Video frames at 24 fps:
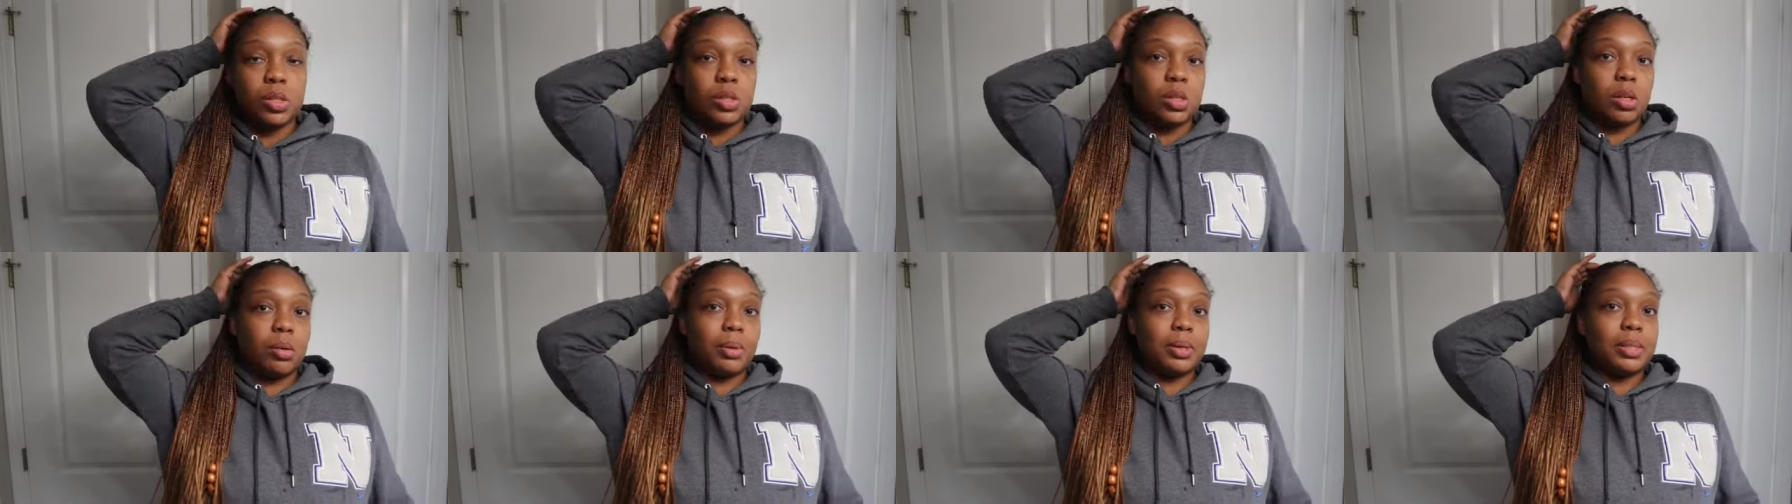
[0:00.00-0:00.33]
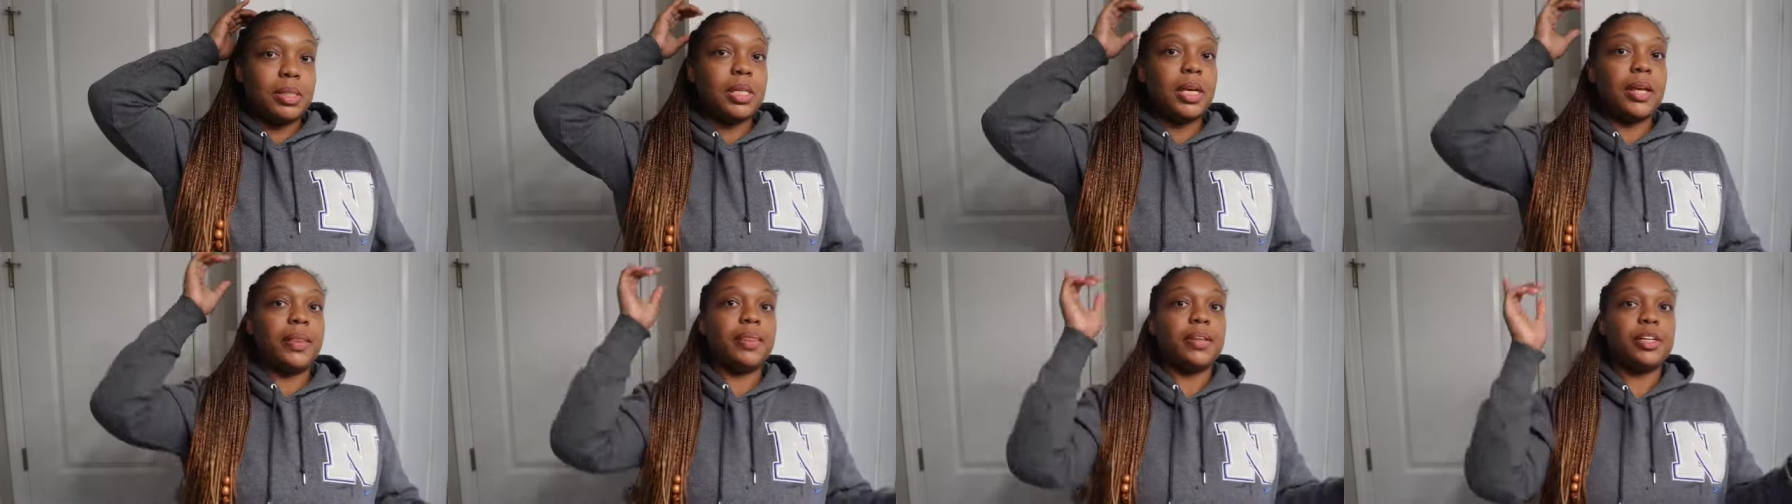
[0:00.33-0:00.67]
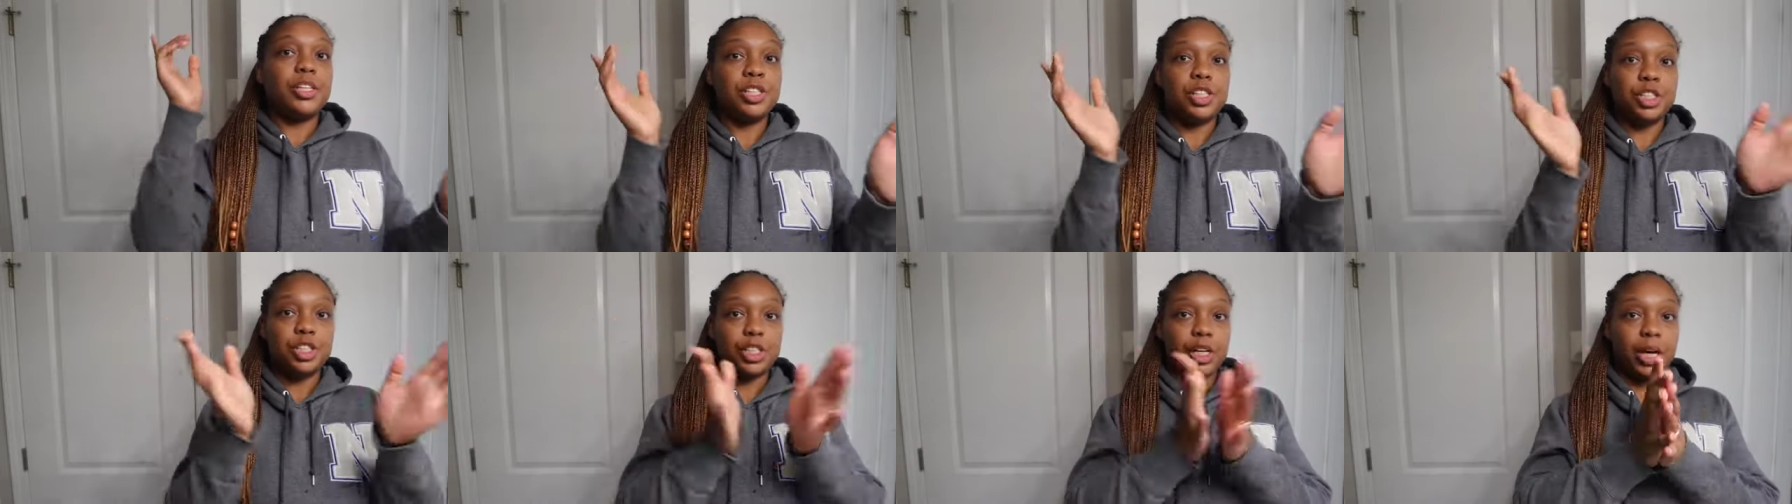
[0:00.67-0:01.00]
so i'm about to get in the
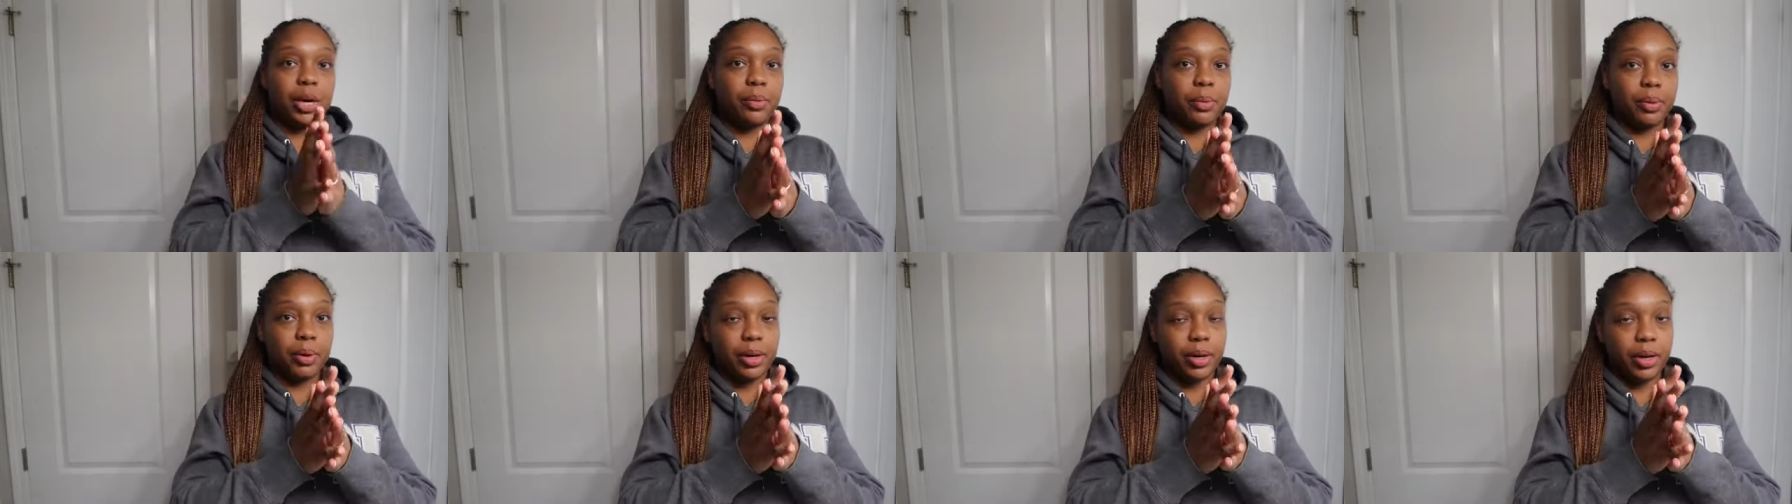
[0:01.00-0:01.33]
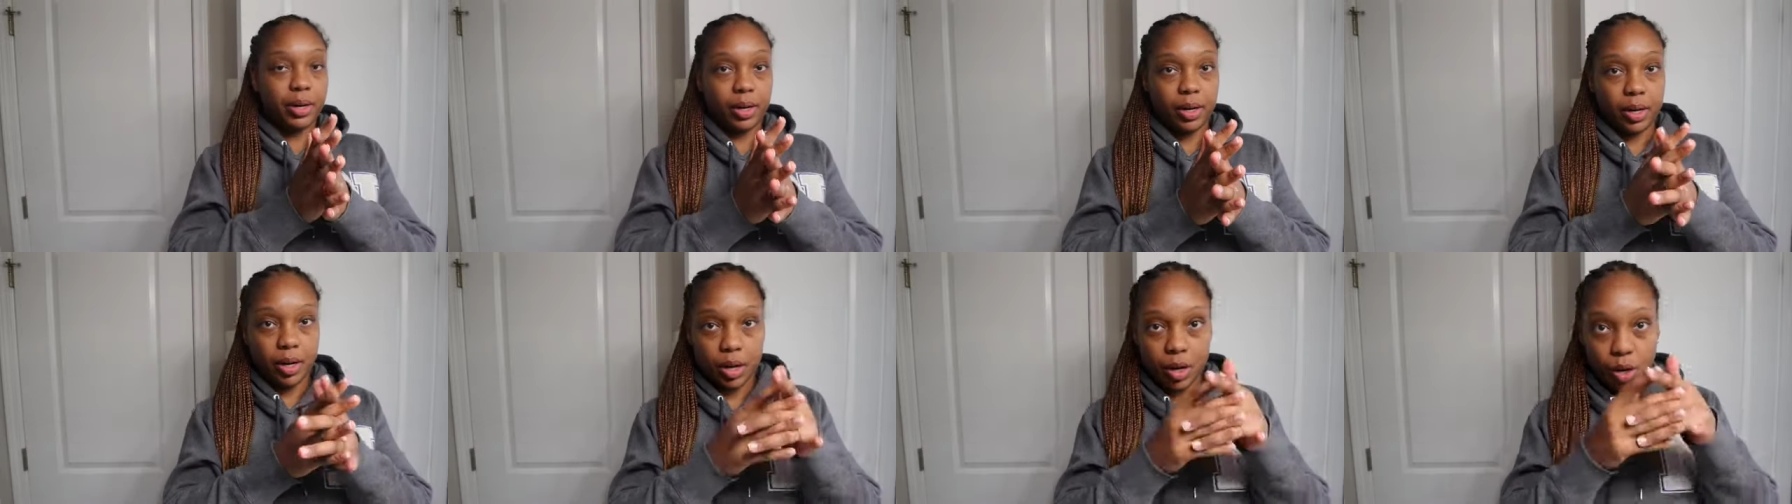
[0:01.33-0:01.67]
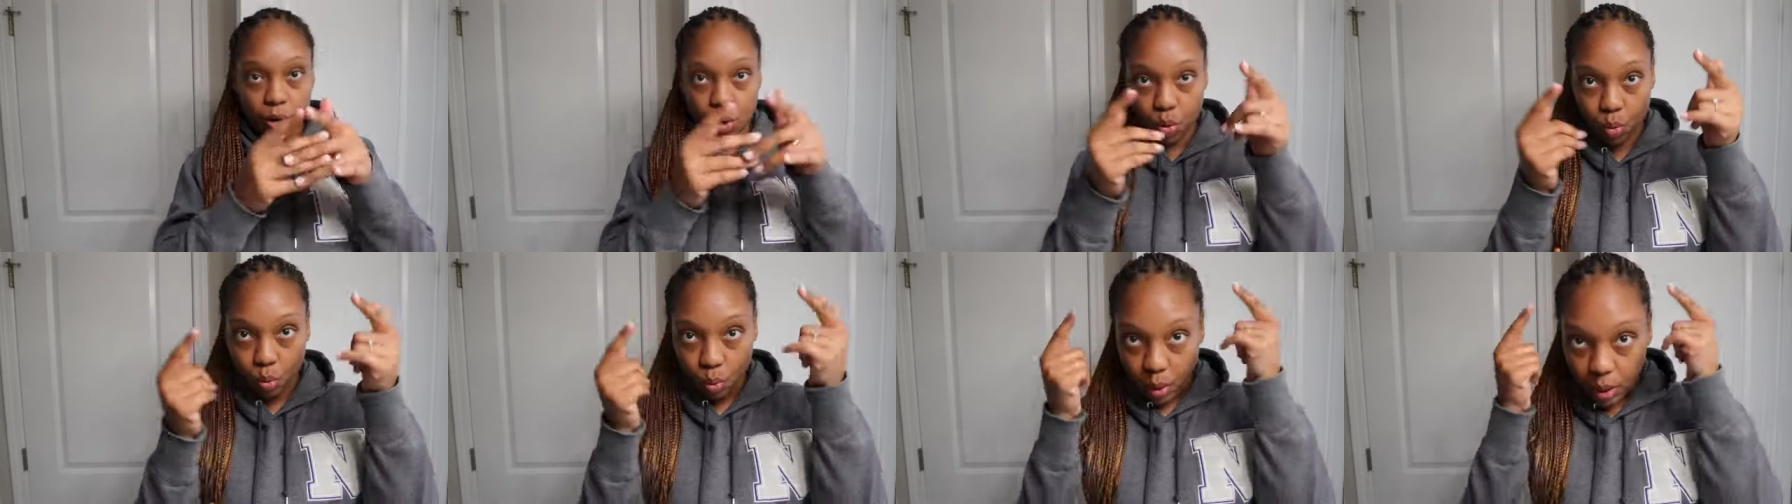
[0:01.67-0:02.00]
shower
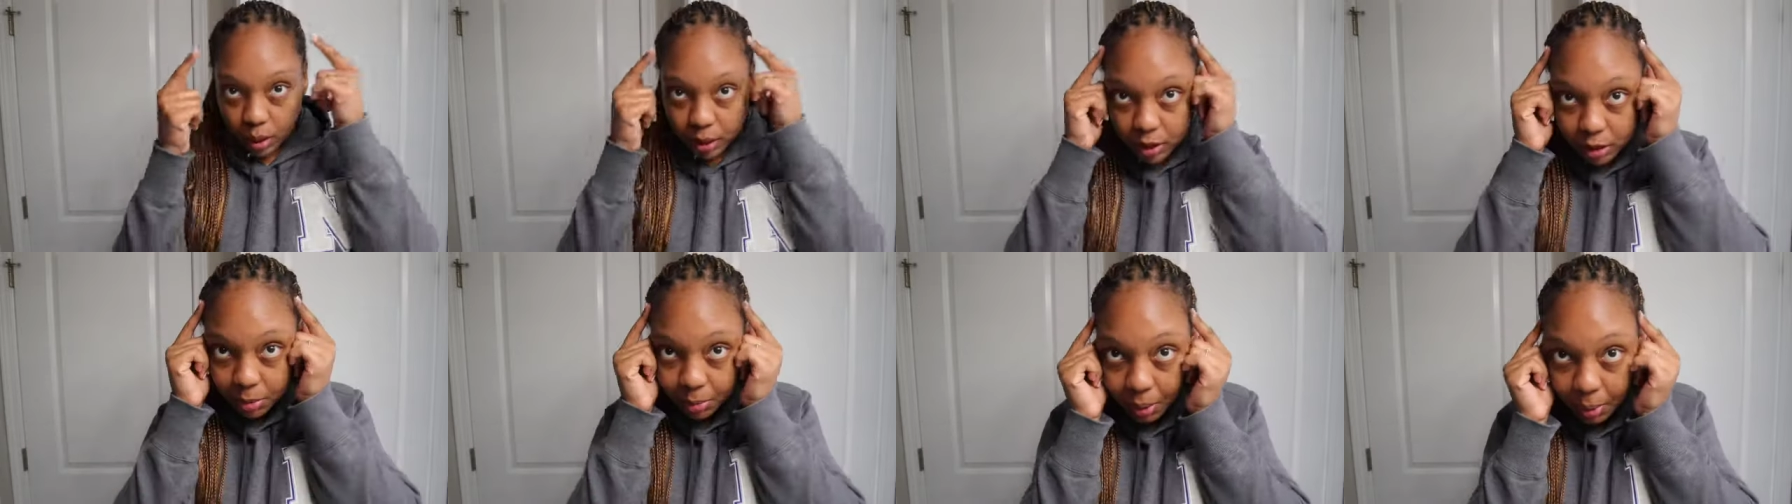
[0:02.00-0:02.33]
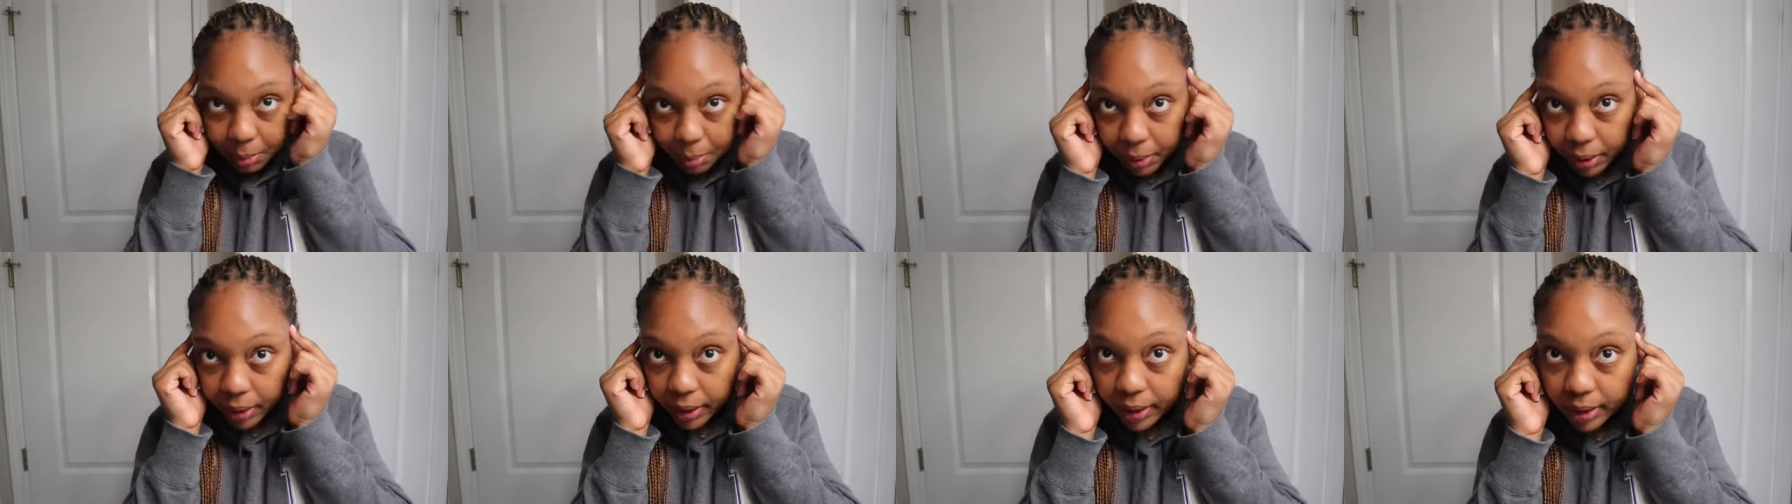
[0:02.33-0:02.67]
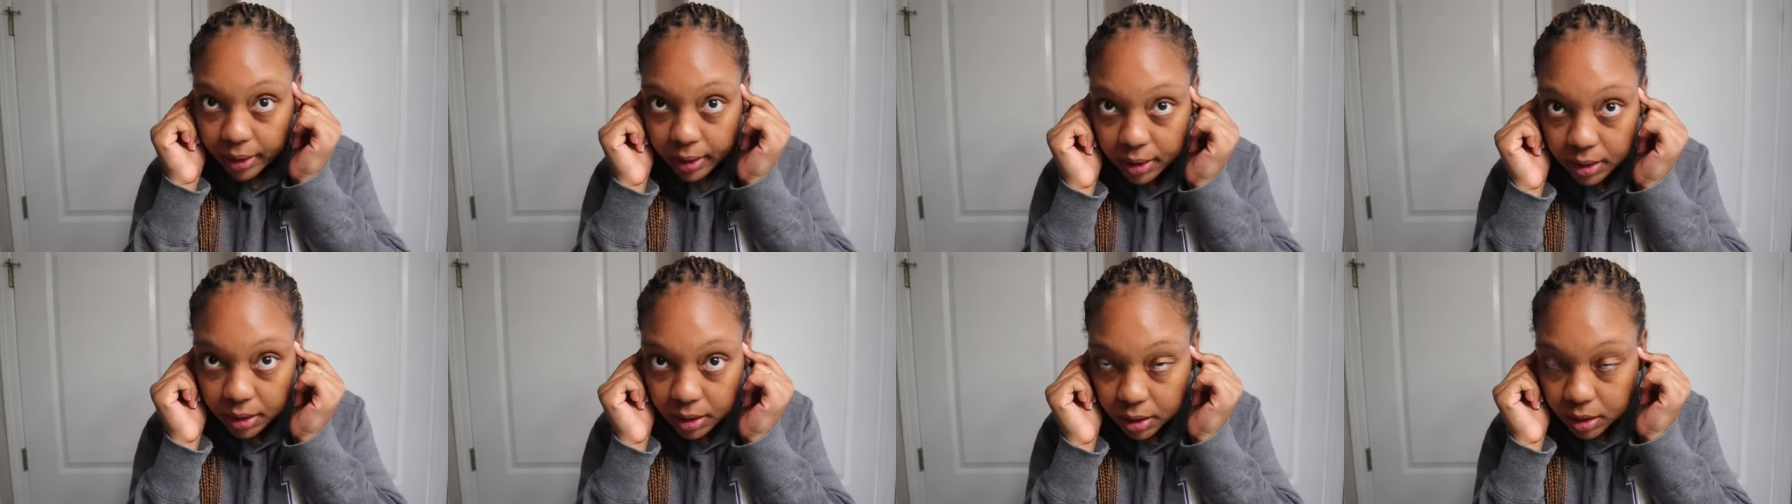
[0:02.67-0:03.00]
wash my
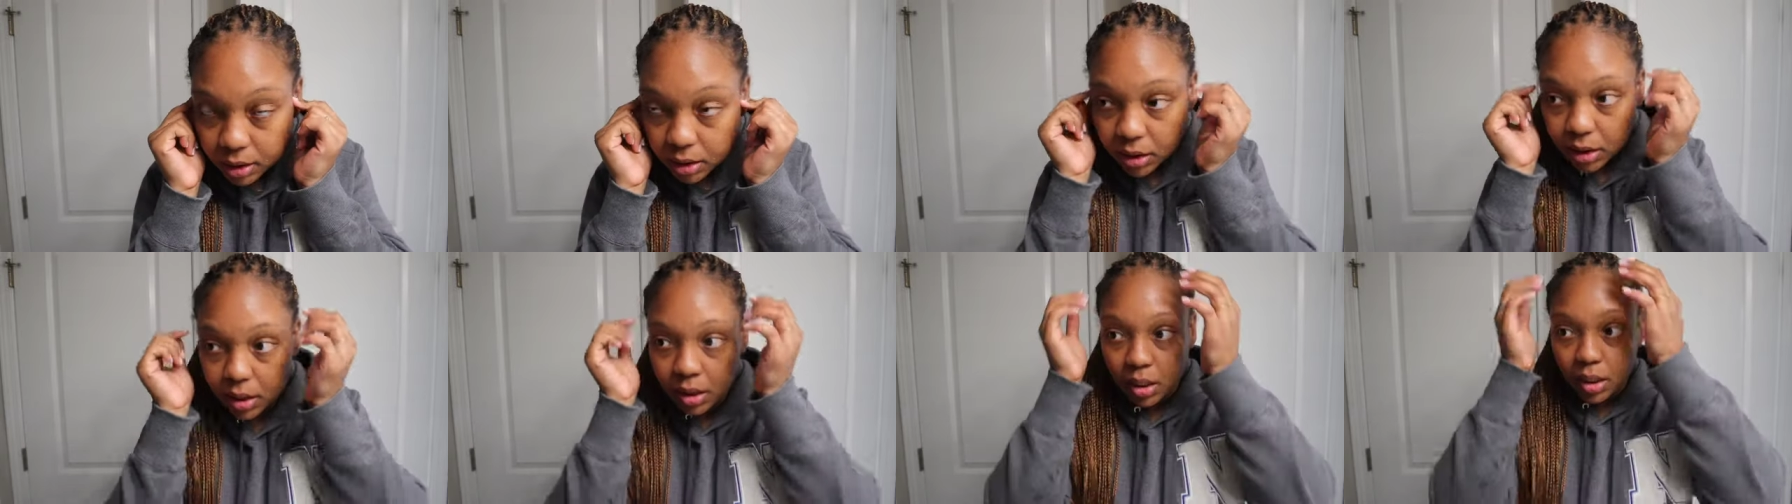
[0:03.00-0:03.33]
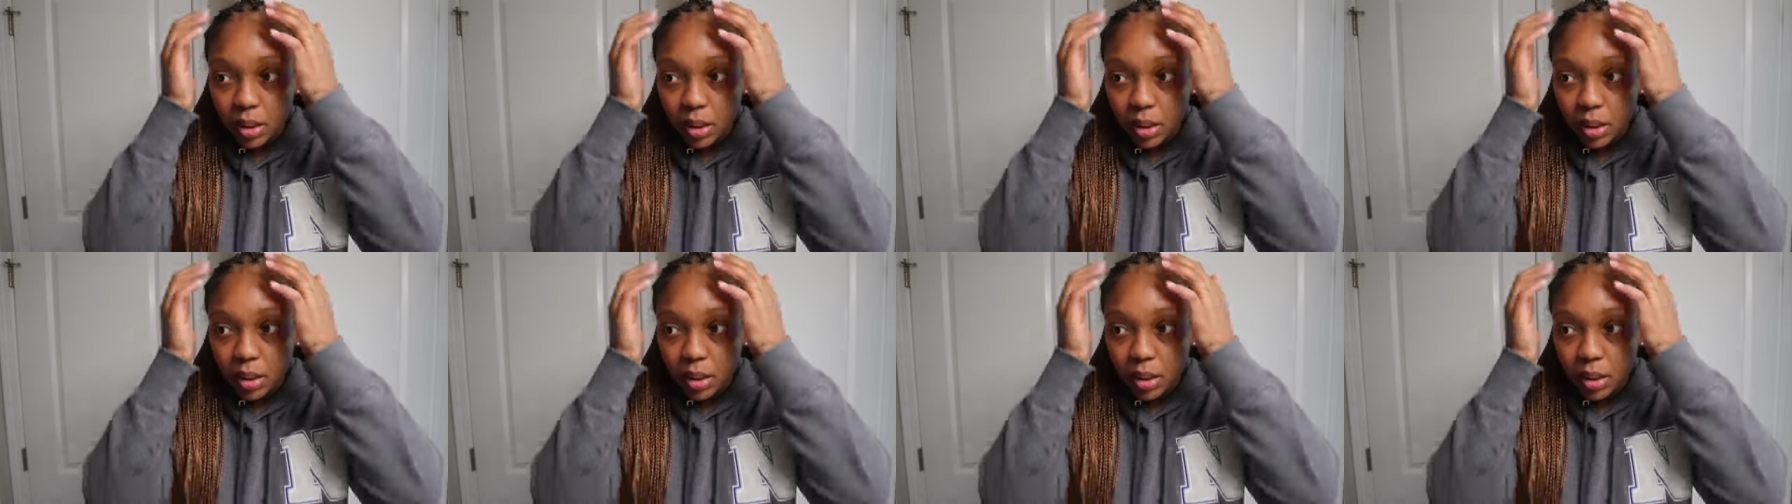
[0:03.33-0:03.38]
braids